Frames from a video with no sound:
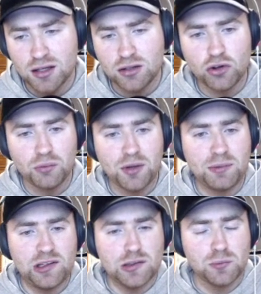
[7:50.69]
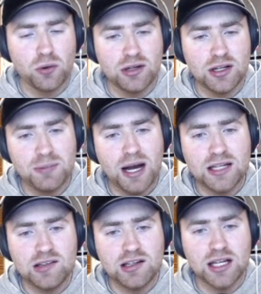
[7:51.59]
Normally, I'd be disappointed, but he
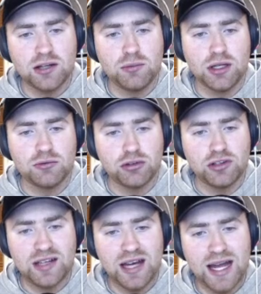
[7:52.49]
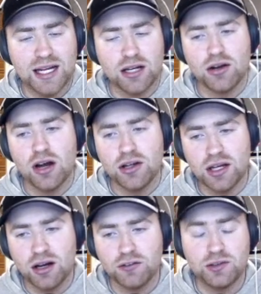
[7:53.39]
did get the Willem Drew tag, and I know
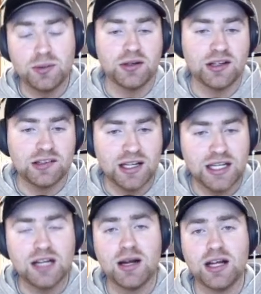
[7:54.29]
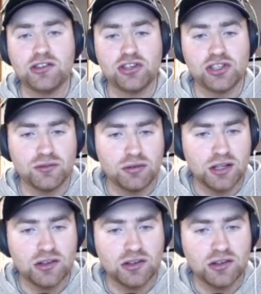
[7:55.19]
that obviously people are going to say you keep making excuses for Green.